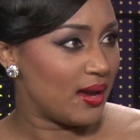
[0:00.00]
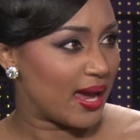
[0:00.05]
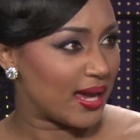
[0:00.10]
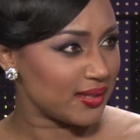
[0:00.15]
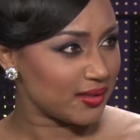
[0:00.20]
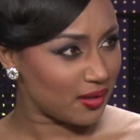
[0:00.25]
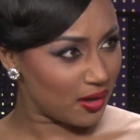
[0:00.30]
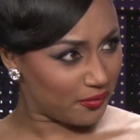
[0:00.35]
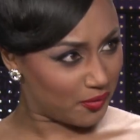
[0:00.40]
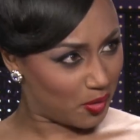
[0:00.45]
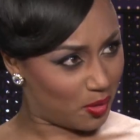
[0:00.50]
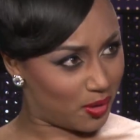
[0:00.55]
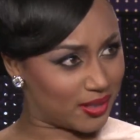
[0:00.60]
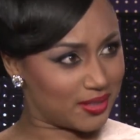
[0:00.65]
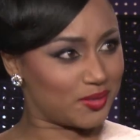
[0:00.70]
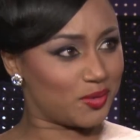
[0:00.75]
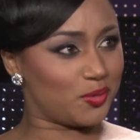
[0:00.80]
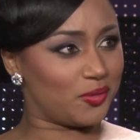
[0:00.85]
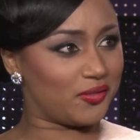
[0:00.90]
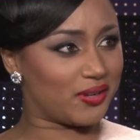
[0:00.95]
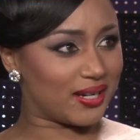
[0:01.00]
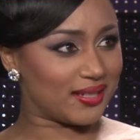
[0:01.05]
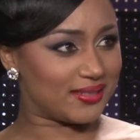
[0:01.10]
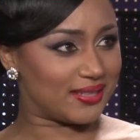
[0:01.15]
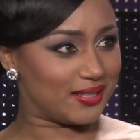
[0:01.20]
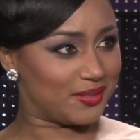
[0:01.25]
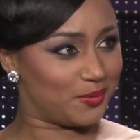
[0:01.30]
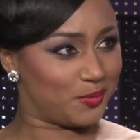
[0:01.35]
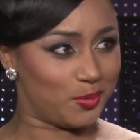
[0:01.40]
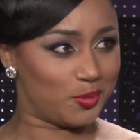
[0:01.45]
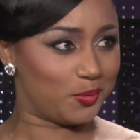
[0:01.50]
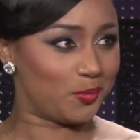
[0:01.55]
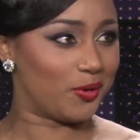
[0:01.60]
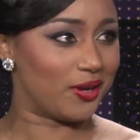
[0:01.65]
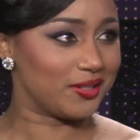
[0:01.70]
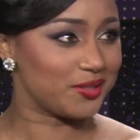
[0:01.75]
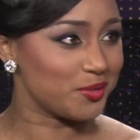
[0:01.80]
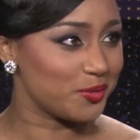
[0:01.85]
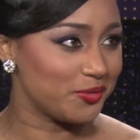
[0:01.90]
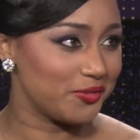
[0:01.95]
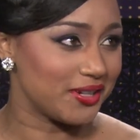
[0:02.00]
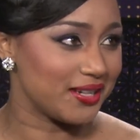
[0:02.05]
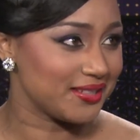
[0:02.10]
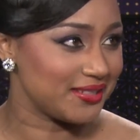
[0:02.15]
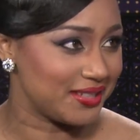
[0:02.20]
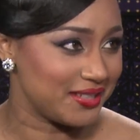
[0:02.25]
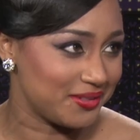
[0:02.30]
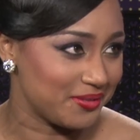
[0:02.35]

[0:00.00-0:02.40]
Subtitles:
I said, of course, two verses. Who wouldn't want two verses